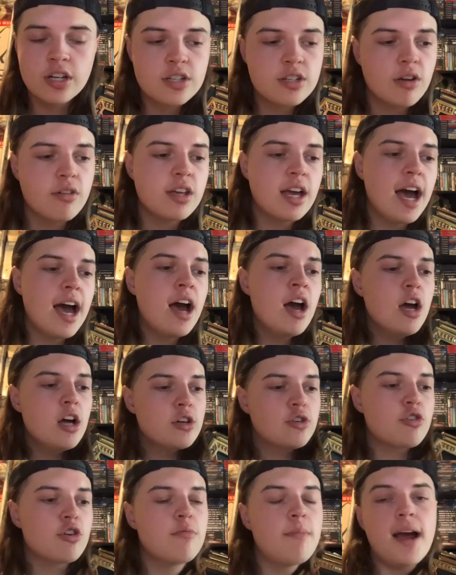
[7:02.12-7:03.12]
So yeah,
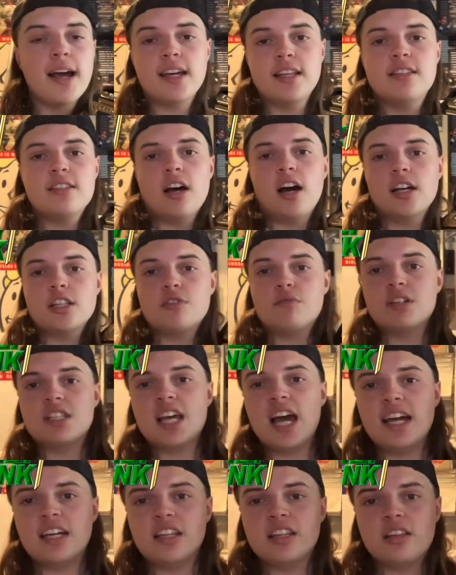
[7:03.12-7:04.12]
Drew McIntyre to
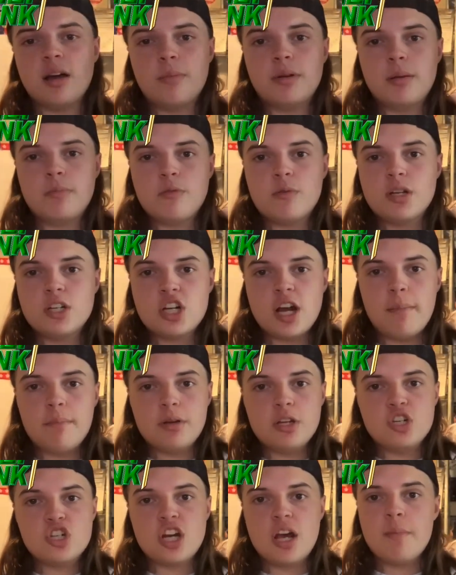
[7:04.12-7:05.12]
retain the WWE
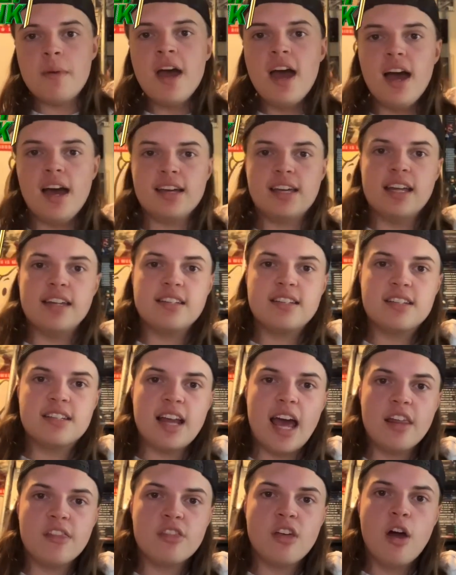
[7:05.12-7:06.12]
Championship against
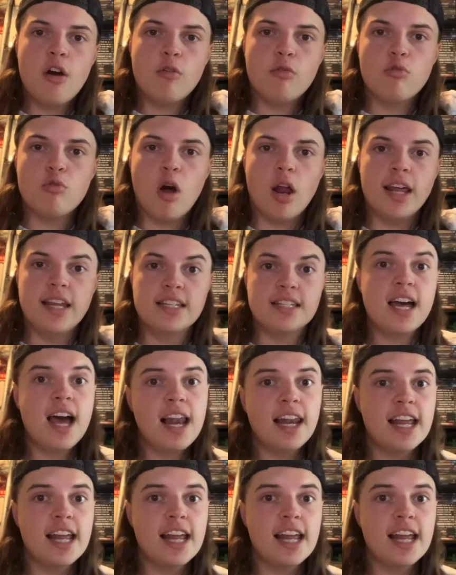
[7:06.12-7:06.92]
Seth Rollins.